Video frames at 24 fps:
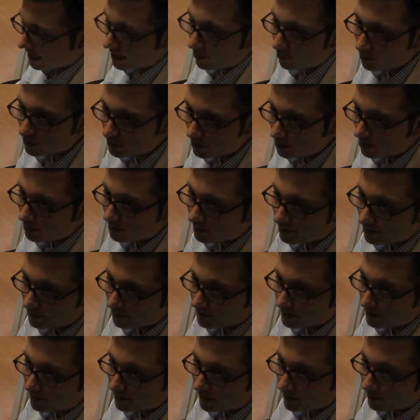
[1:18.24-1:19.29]
and we'll talk a little bit
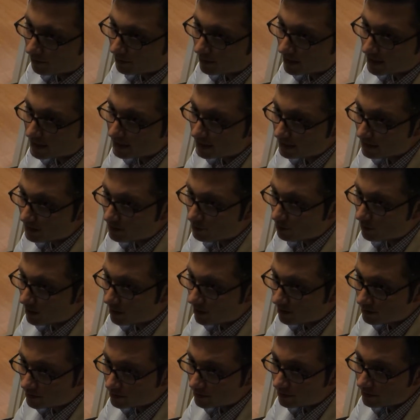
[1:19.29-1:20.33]
about pricing as well,
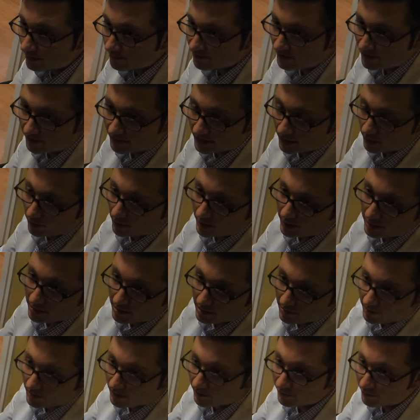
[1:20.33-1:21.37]
so that if you have any questions
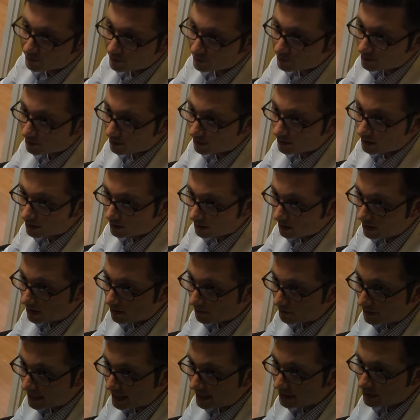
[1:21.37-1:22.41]
about future um,
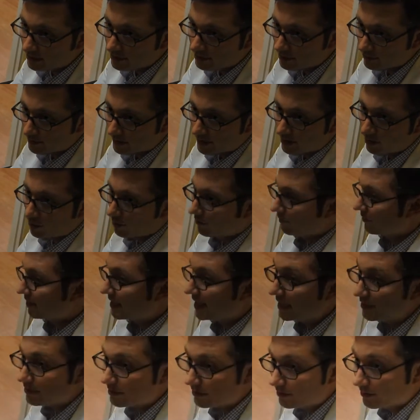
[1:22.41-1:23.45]
packages, we can go over that
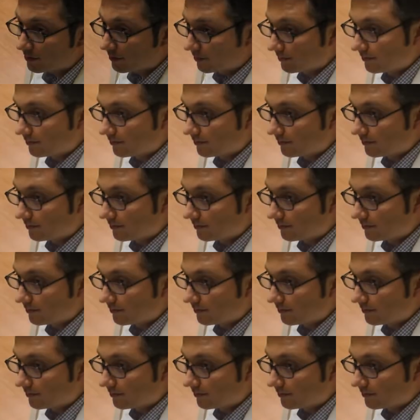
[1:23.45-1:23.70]
too.